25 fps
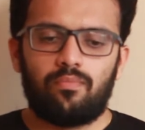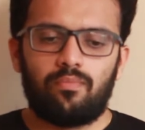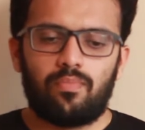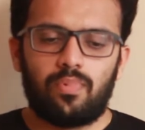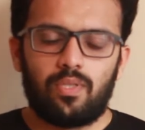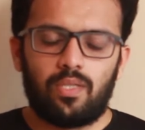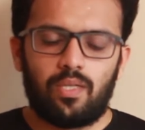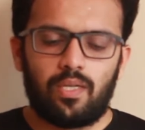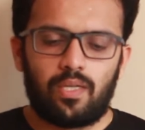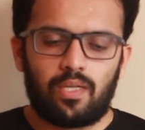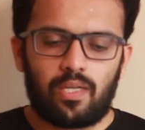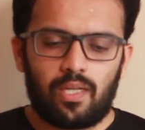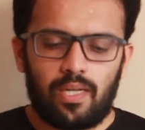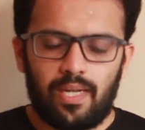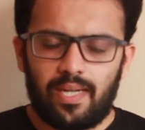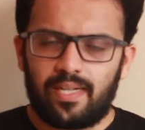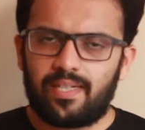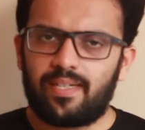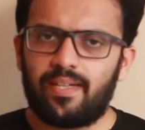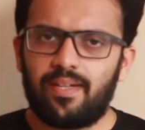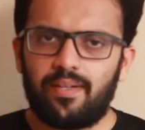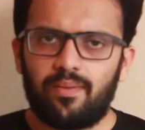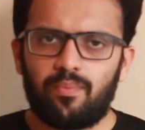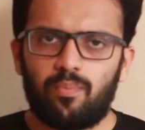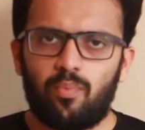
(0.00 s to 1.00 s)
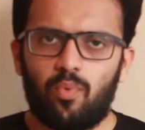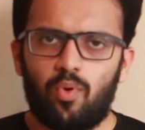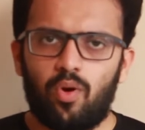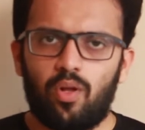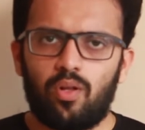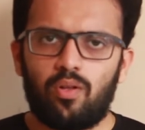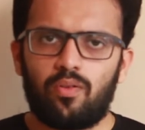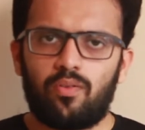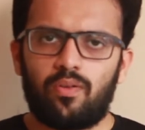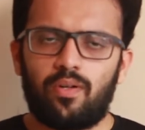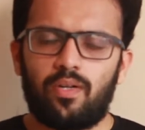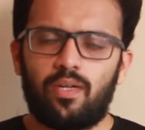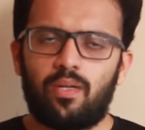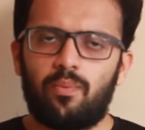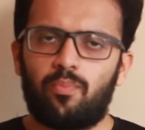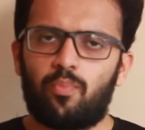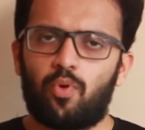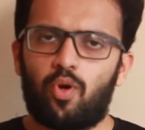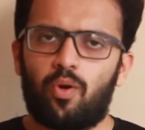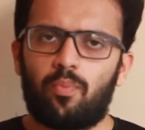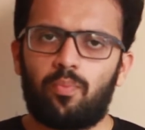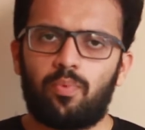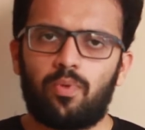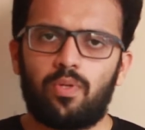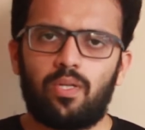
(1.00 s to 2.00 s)
He collected the ball really
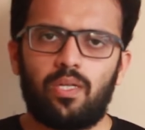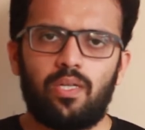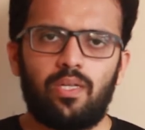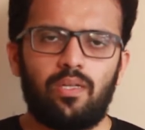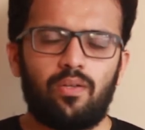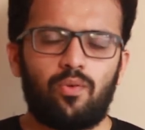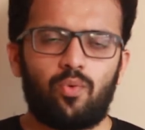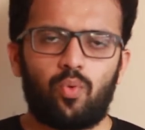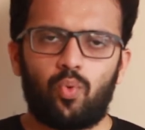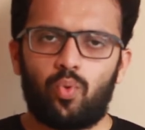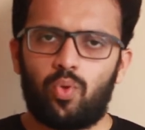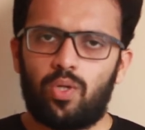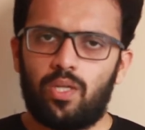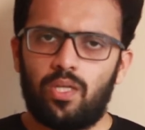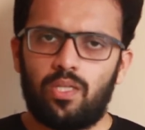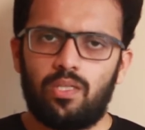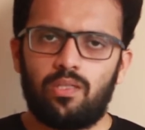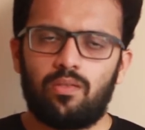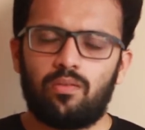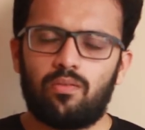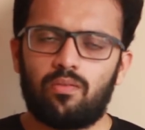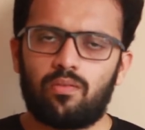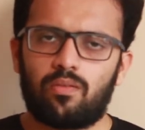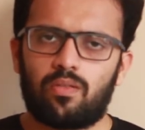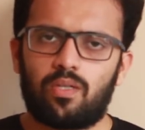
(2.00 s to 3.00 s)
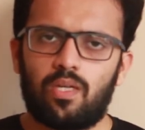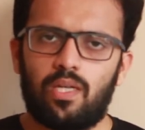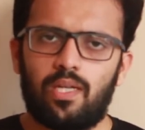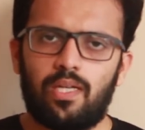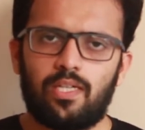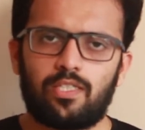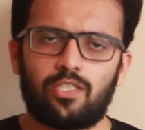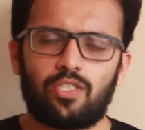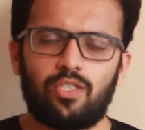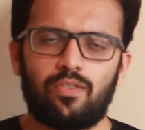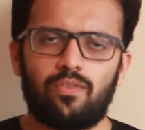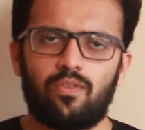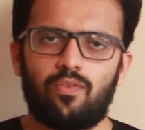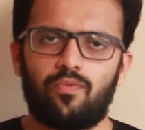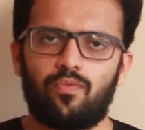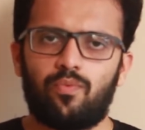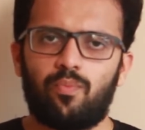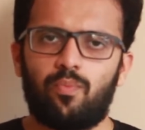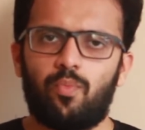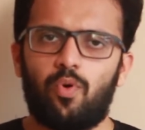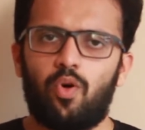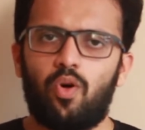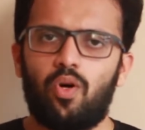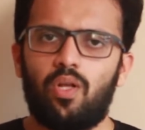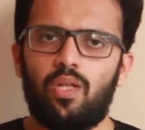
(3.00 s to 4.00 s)
properly, routine collection of the
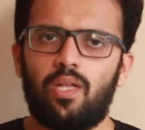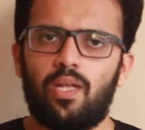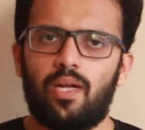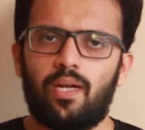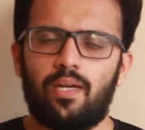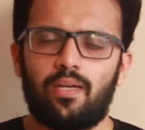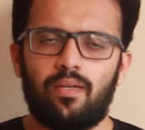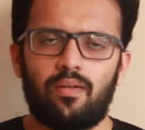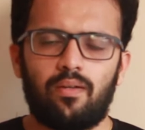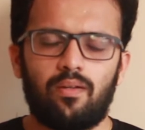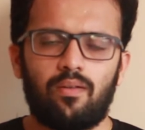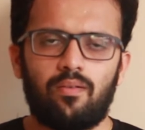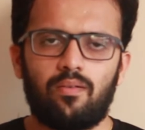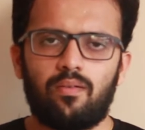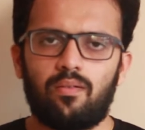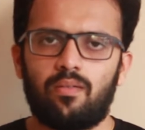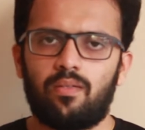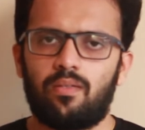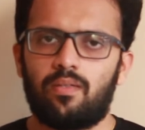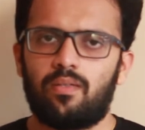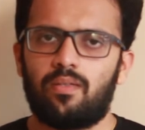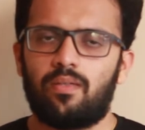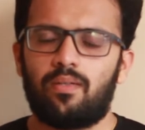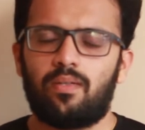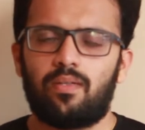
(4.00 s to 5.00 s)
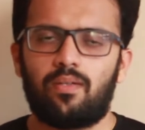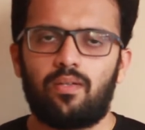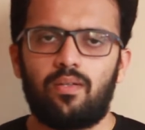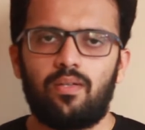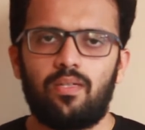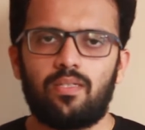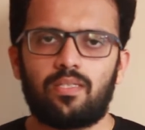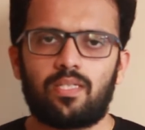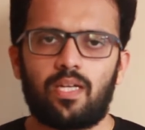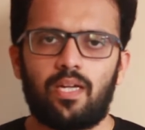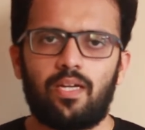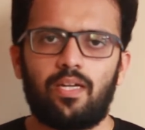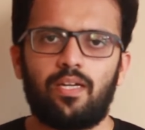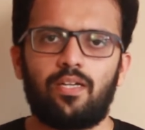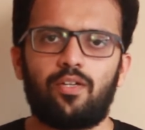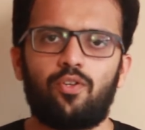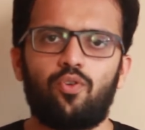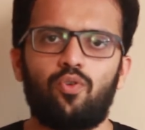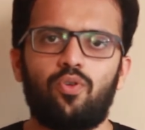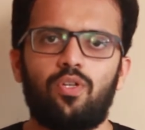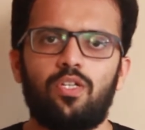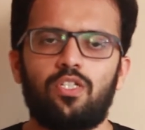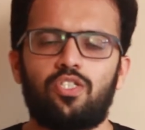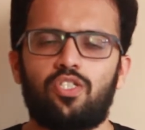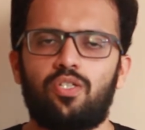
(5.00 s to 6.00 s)
ball, and he decided
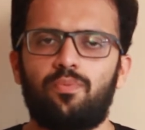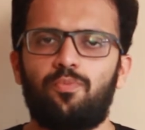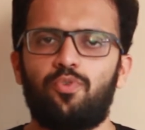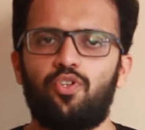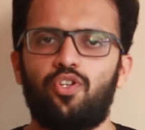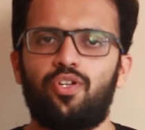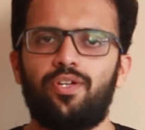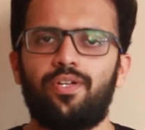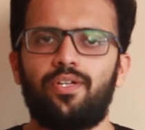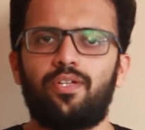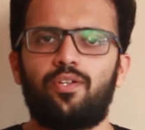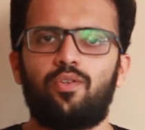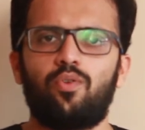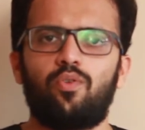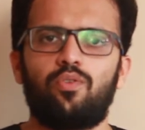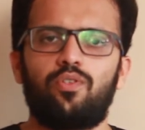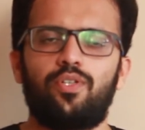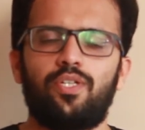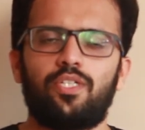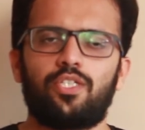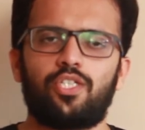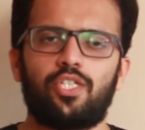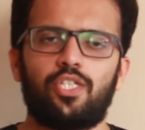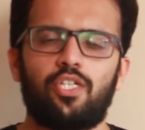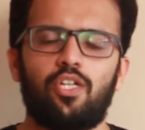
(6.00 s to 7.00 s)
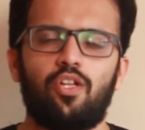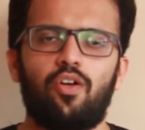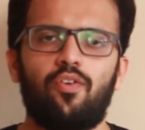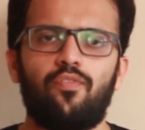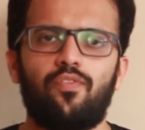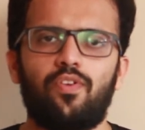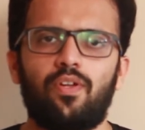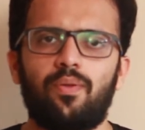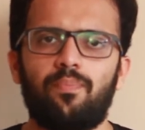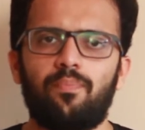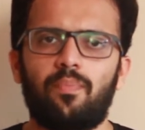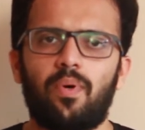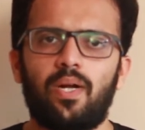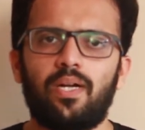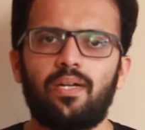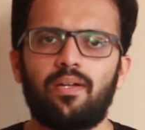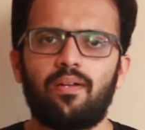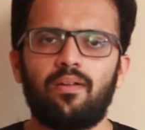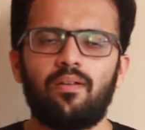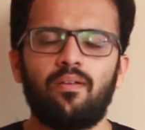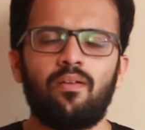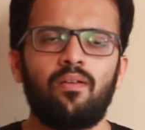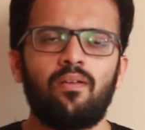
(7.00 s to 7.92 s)
to distribute it to Dejan Lovren, but